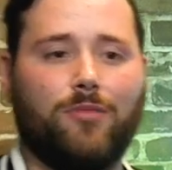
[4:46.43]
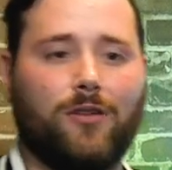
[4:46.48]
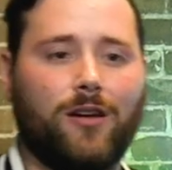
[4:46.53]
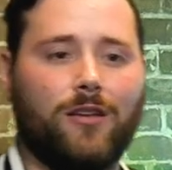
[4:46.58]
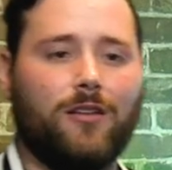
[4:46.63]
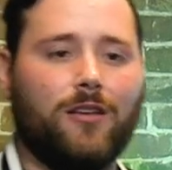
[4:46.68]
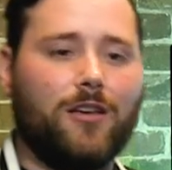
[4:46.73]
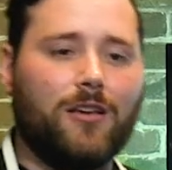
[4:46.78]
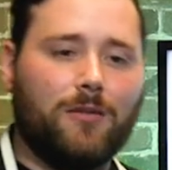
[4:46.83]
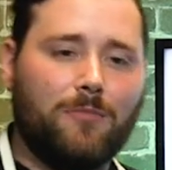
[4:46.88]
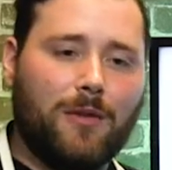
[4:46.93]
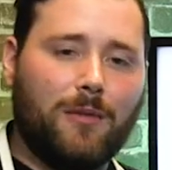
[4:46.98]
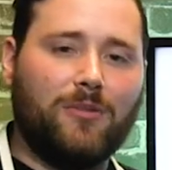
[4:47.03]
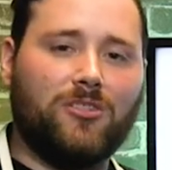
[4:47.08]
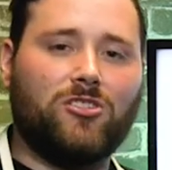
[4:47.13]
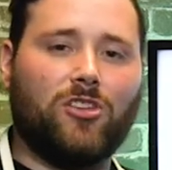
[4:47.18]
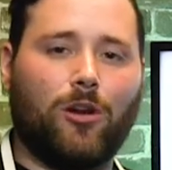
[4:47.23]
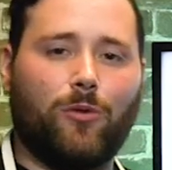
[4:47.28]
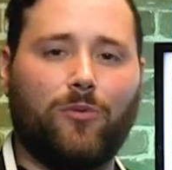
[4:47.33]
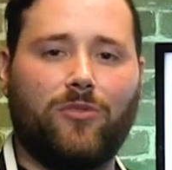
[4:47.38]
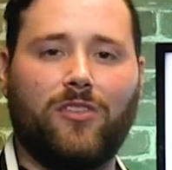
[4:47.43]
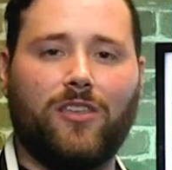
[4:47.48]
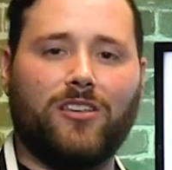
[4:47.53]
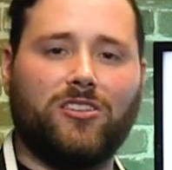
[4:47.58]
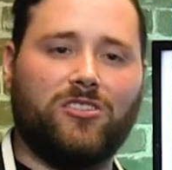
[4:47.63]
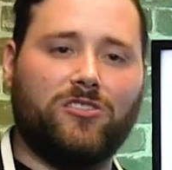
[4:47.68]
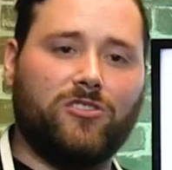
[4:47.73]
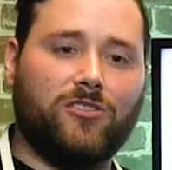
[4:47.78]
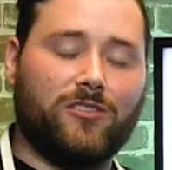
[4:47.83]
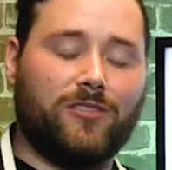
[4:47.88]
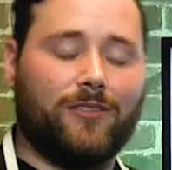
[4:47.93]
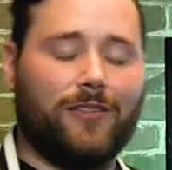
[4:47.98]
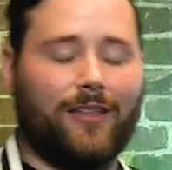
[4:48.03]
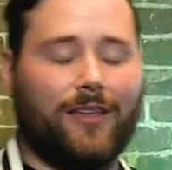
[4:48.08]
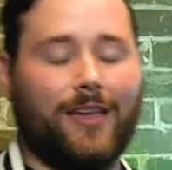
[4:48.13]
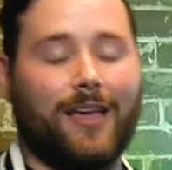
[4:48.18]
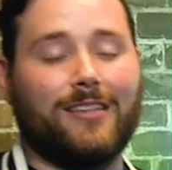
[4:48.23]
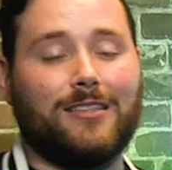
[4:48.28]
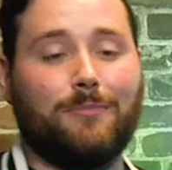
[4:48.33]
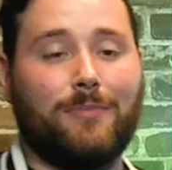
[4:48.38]
But maybe start with this as just
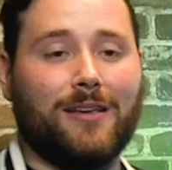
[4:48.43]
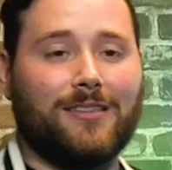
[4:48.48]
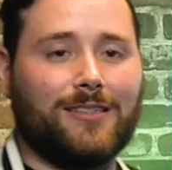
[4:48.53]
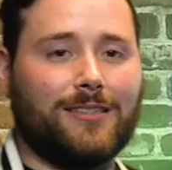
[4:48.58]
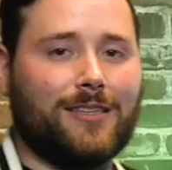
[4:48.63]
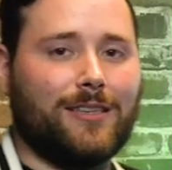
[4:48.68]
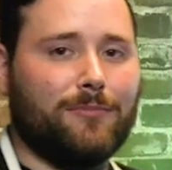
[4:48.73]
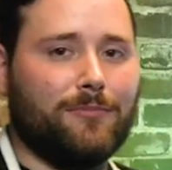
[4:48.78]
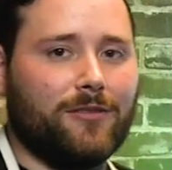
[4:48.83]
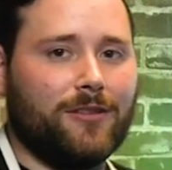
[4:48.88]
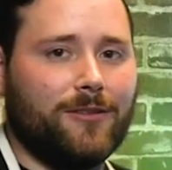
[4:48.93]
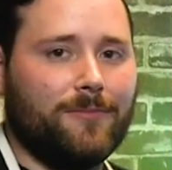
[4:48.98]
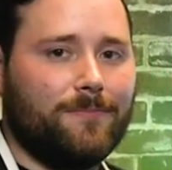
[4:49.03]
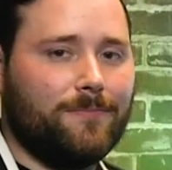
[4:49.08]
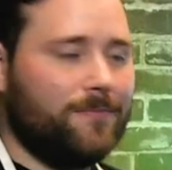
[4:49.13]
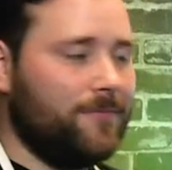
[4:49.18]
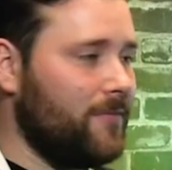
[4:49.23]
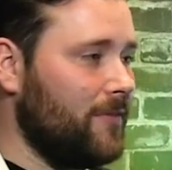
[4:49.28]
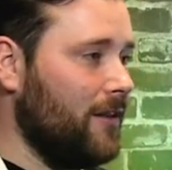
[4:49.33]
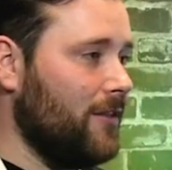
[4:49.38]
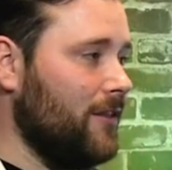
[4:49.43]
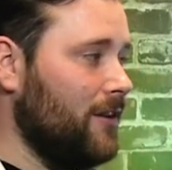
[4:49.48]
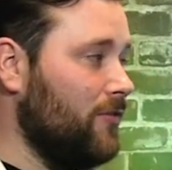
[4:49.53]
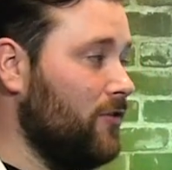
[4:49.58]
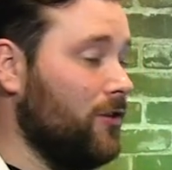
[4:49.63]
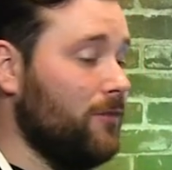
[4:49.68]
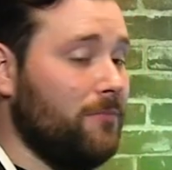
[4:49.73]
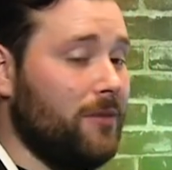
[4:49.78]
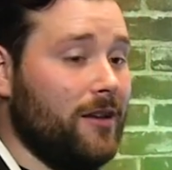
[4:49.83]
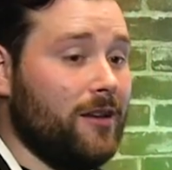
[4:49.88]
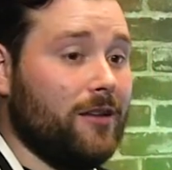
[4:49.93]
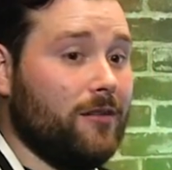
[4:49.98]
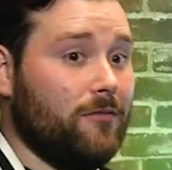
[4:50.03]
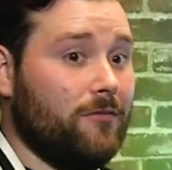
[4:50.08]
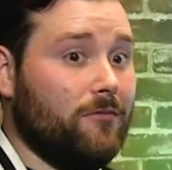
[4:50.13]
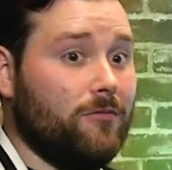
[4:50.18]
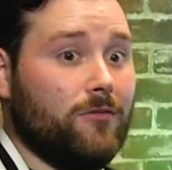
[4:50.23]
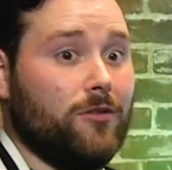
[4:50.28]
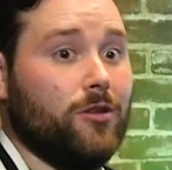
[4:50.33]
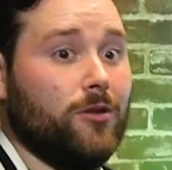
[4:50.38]
like as a basic template, and then if you can beat it,
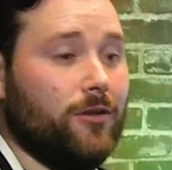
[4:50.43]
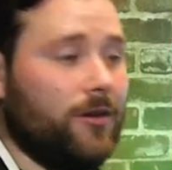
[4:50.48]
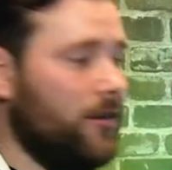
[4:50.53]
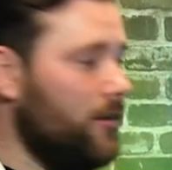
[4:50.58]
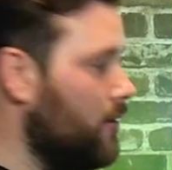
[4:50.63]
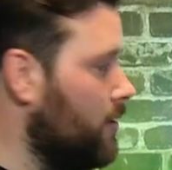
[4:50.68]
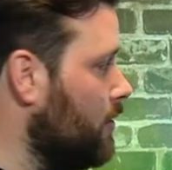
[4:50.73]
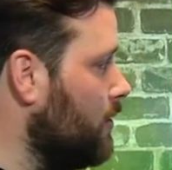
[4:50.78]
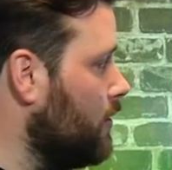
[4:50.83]
do it.